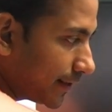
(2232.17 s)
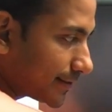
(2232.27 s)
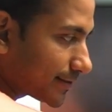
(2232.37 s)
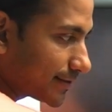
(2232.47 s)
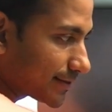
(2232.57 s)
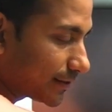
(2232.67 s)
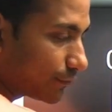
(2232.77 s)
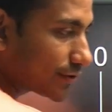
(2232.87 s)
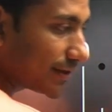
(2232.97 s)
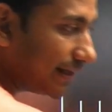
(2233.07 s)
since it
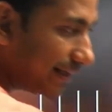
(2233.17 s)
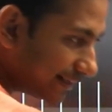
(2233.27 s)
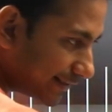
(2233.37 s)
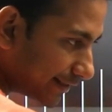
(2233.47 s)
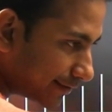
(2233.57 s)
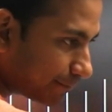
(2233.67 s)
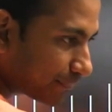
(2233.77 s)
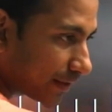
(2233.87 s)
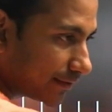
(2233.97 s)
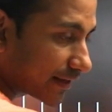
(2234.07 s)
was leading,
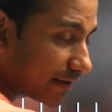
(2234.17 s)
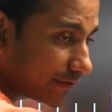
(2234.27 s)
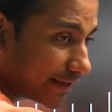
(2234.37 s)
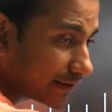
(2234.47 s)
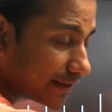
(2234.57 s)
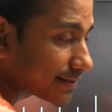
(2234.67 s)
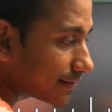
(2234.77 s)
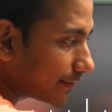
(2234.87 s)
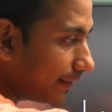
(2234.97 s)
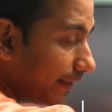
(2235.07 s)
traveling less,
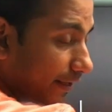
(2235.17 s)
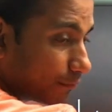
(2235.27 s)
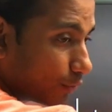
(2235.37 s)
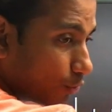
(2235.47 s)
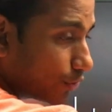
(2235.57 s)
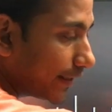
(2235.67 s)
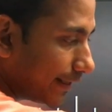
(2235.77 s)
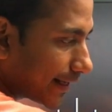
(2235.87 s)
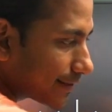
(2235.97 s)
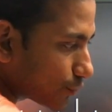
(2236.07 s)
reading more,
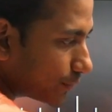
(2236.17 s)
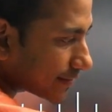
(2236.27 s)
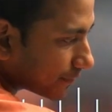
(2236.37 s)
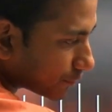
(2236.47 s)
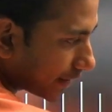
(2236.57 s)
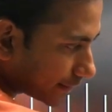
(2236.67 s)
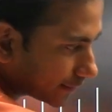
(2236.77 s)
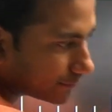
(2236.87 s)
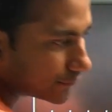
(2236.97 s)
it has to be subtracted.